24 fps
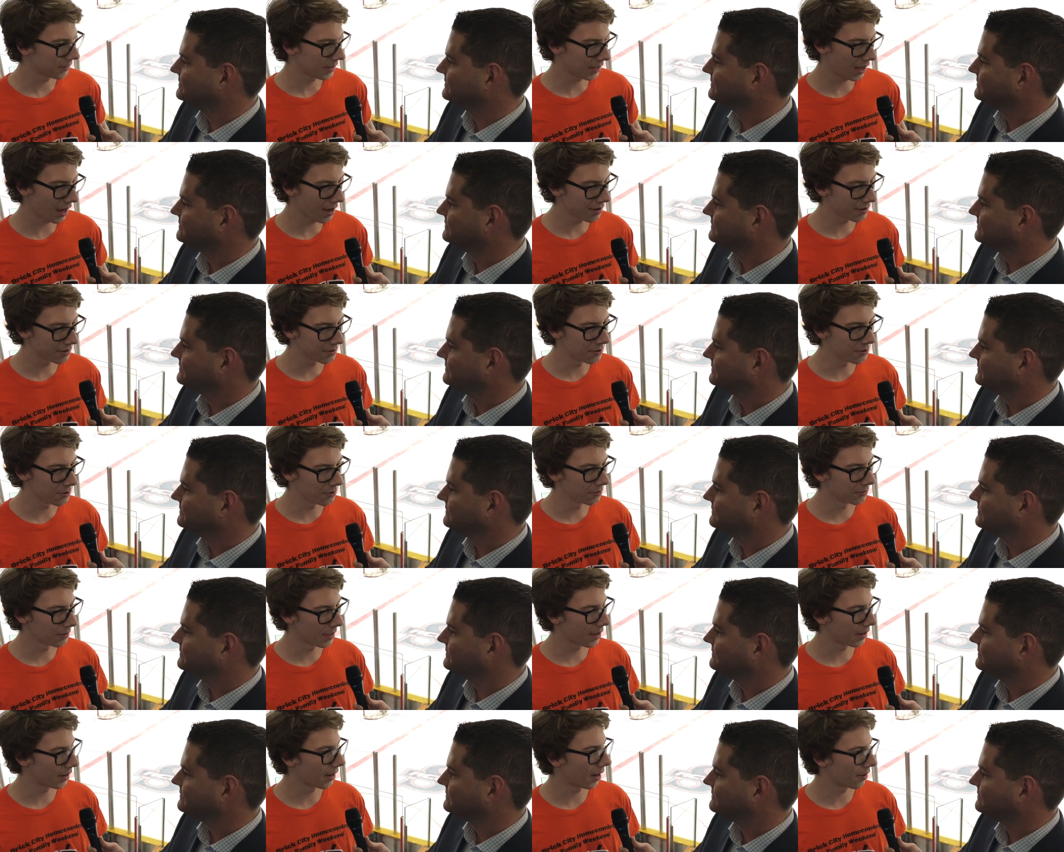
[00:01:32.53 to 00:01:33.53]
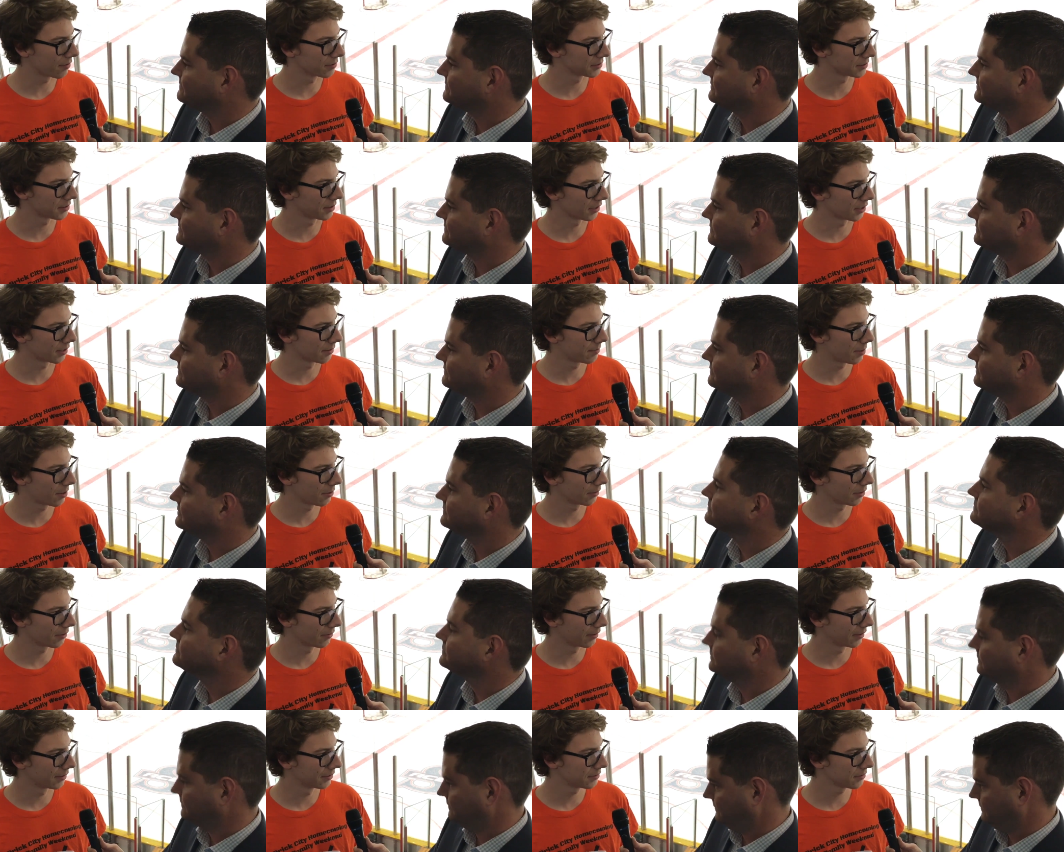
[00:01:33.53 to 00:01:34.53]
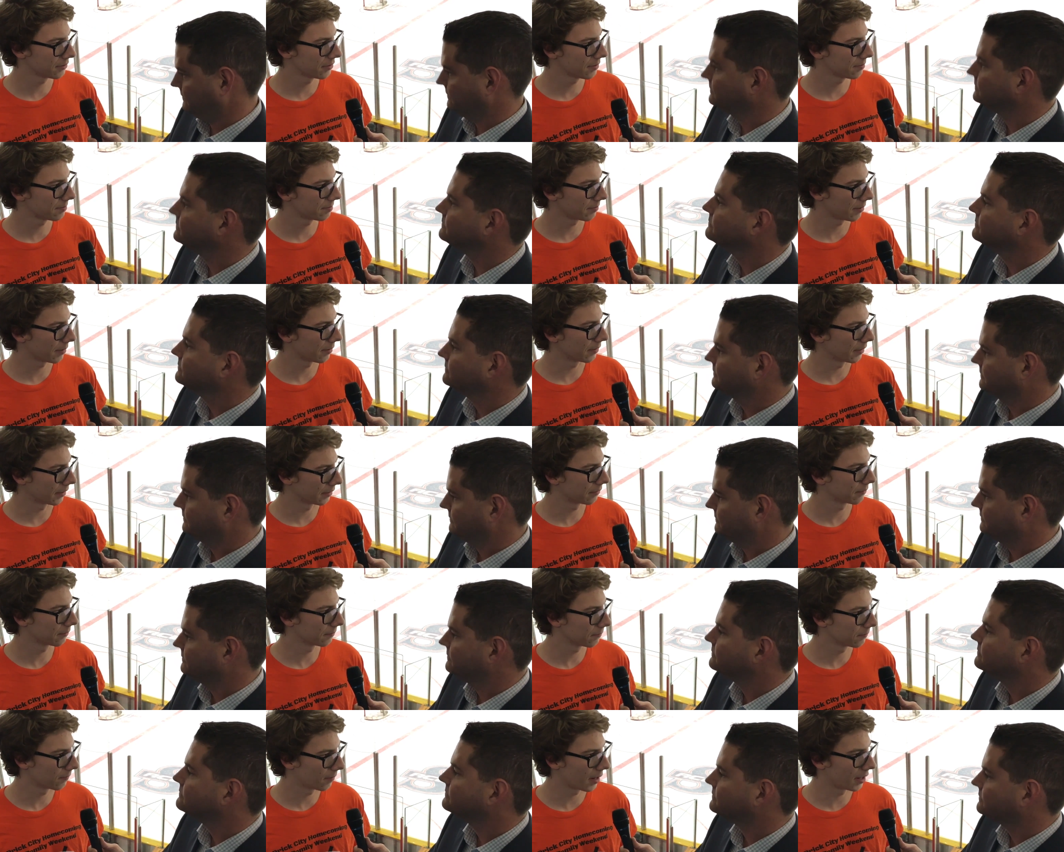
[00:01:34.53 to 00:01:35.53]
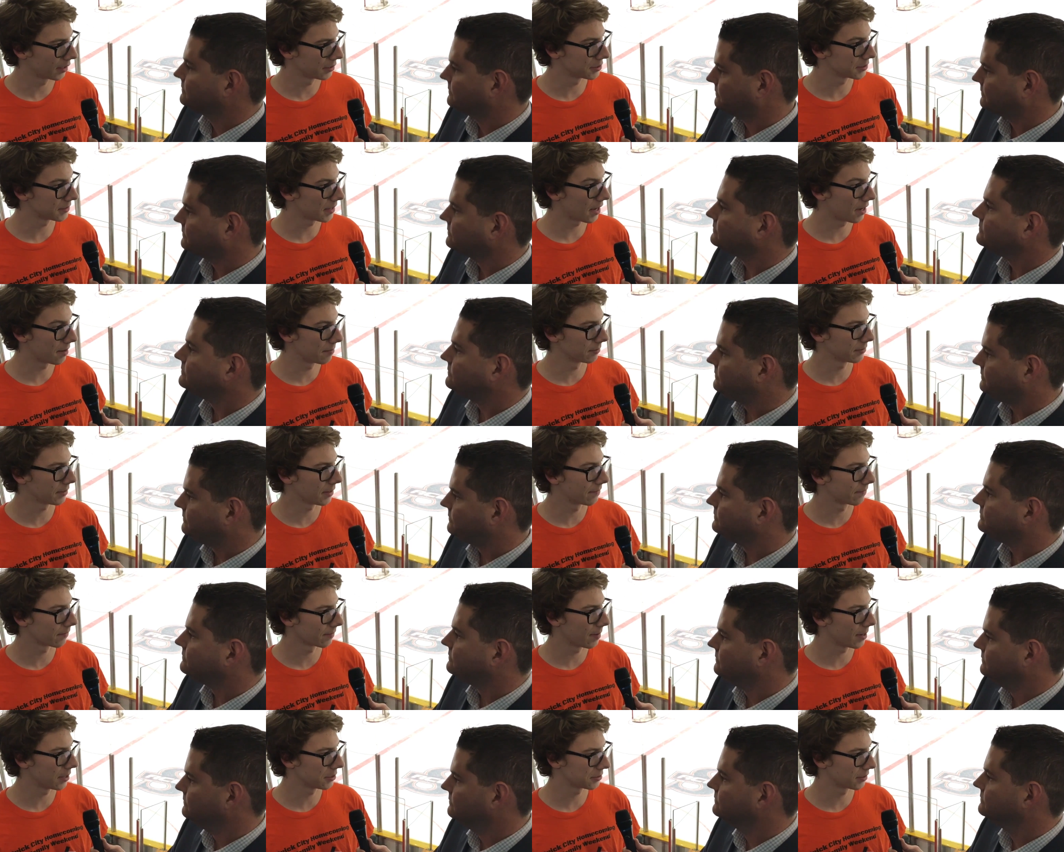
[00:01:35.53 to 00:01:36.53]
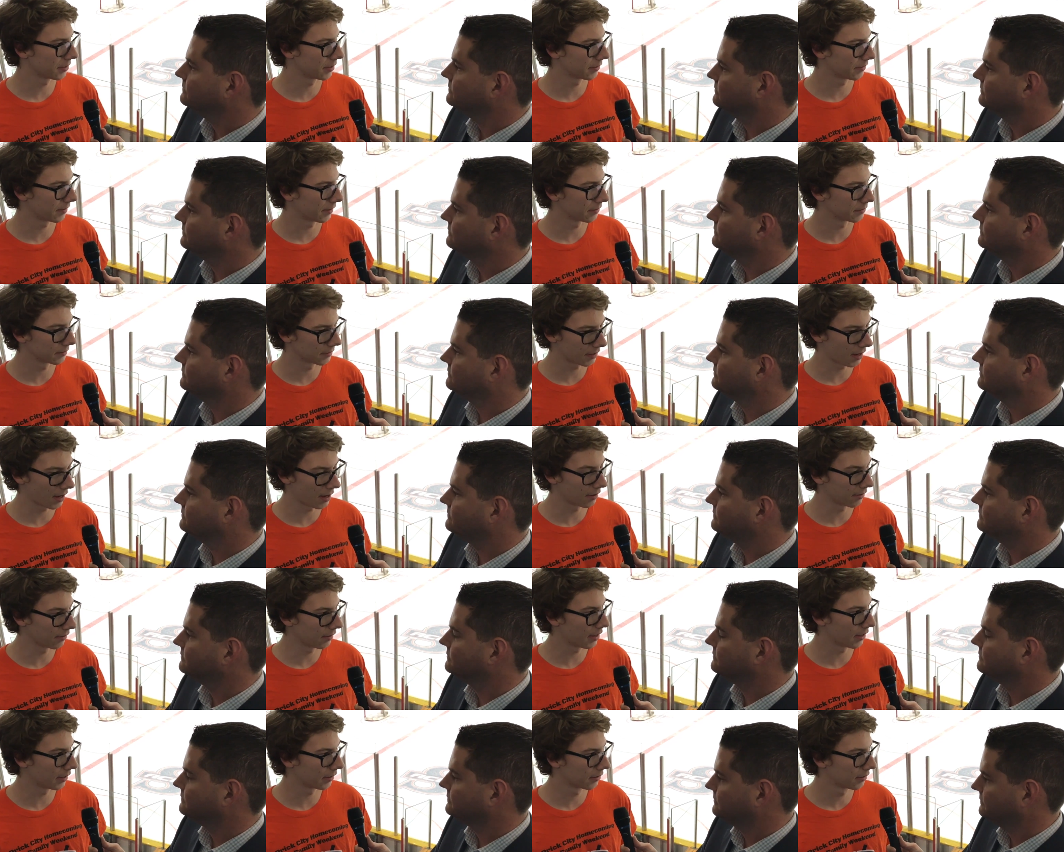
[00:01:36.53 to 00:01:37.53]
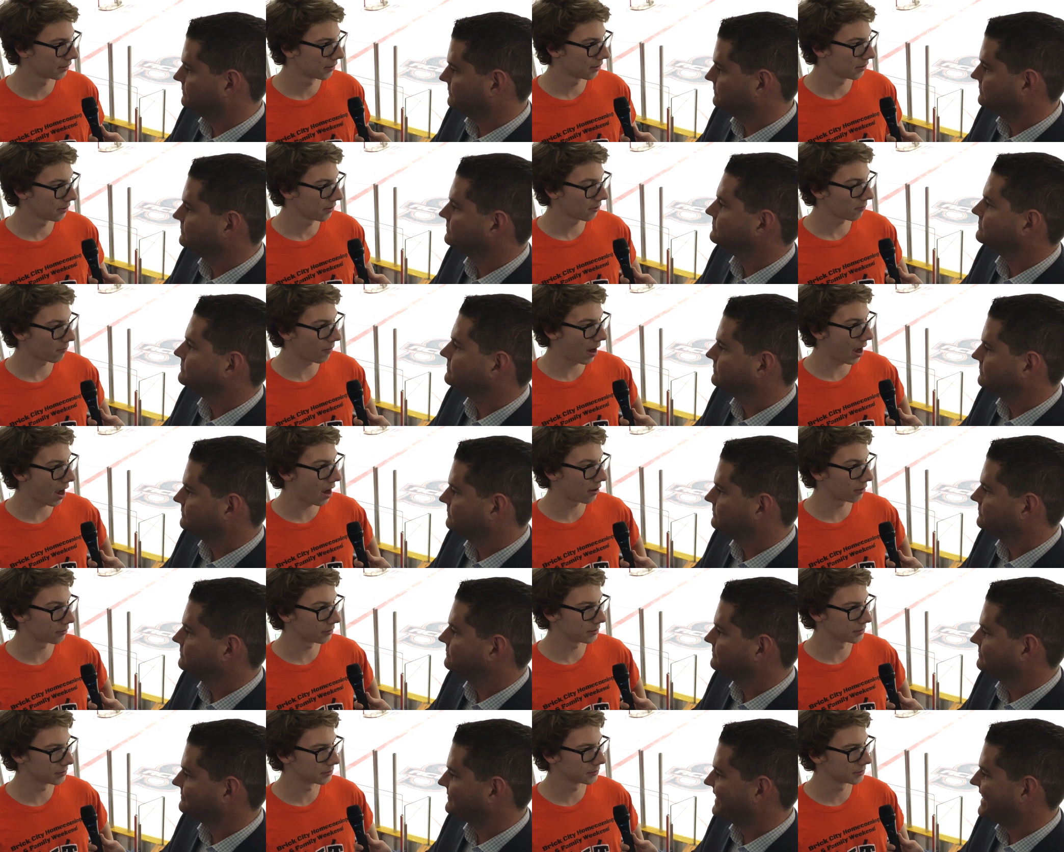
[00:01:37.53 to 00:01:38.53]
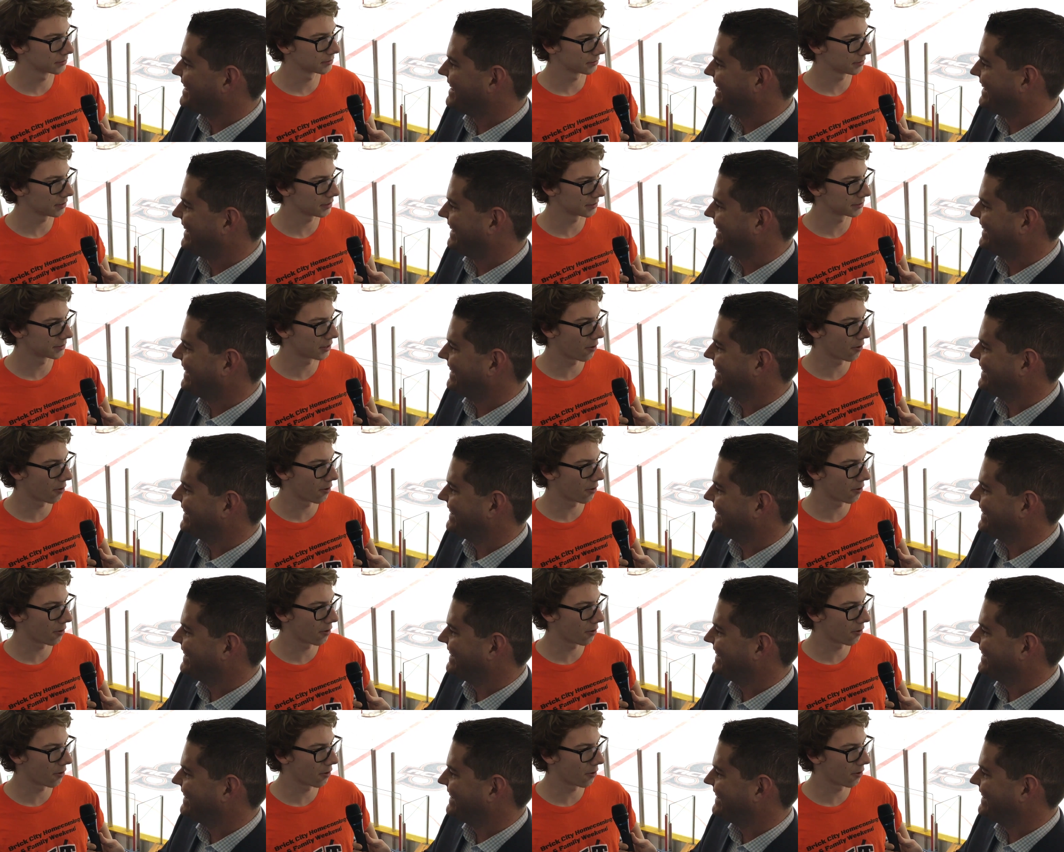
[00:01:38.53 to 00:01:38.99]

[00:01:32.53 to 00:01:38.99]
Speaker 1: they kind of knew that I was thinking about going into it, but like when I just hit him with the information, I think they're kind of like, "Wow, he's he's